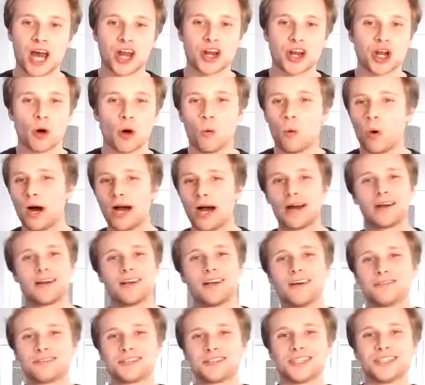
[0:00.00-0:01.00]
Now, what I'd
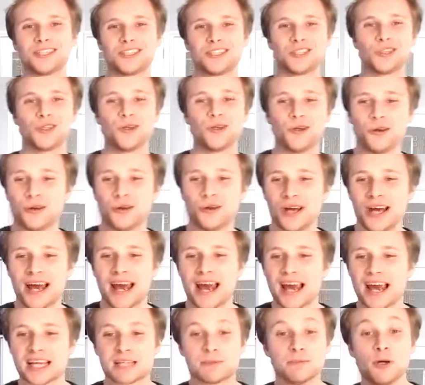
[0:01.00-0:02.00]
love to do
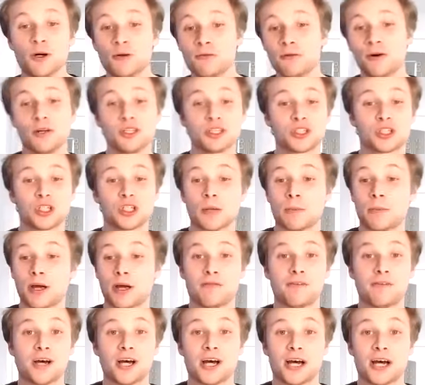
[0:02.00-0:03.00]
is move on to a bit
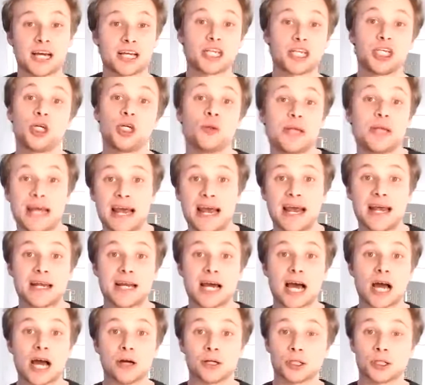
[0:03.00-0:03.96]
of a Q&A now.